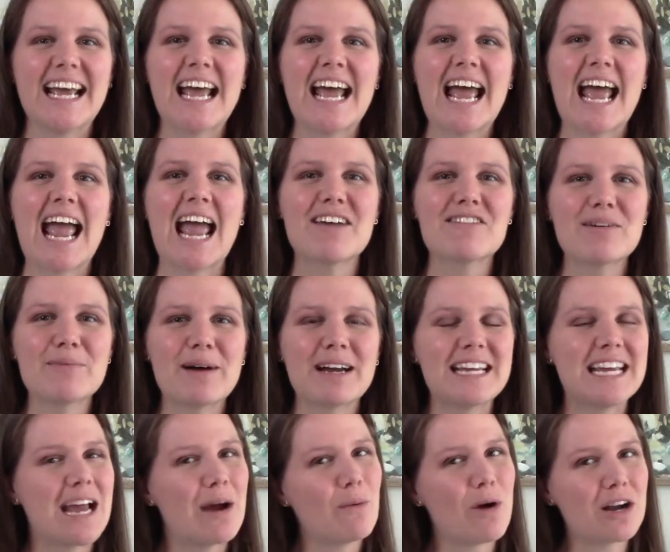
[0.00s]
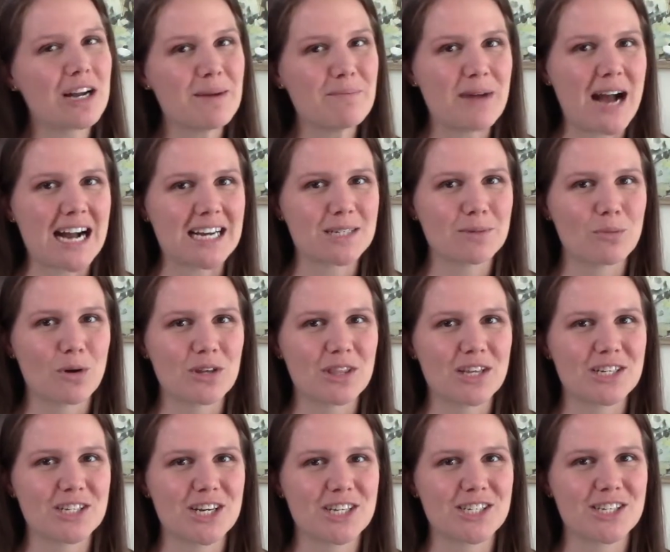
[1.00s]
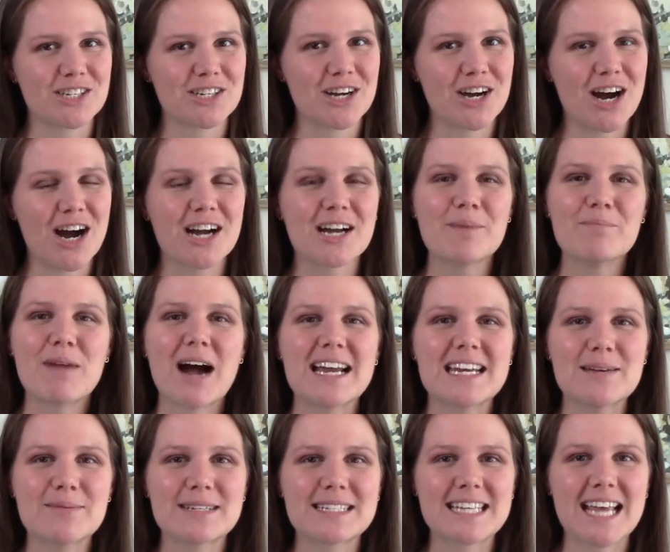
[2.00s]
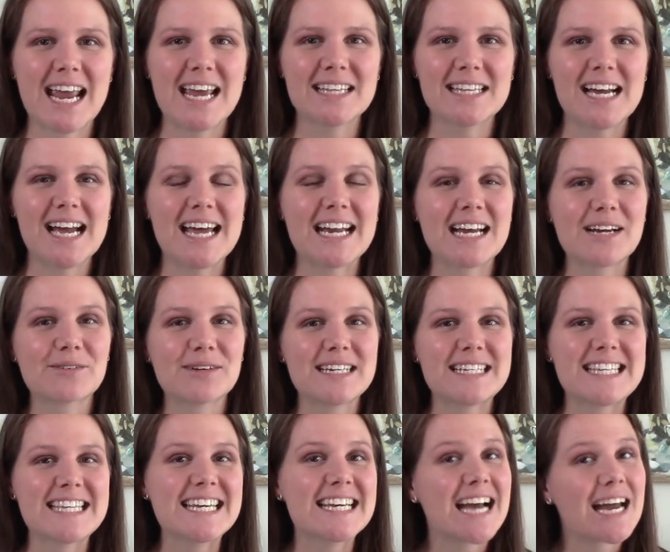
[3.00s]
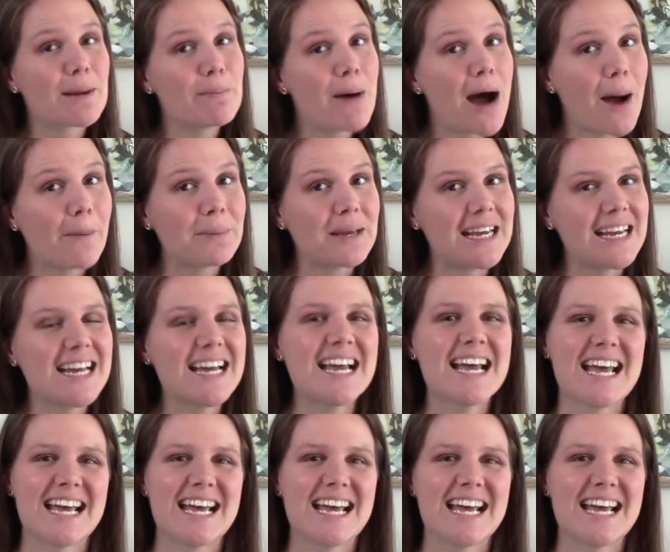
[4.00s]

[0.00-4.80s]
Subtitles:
Hey everybody, and welcome back to More Than Just a Dog. My name is Kayla, and I recently got a puppy.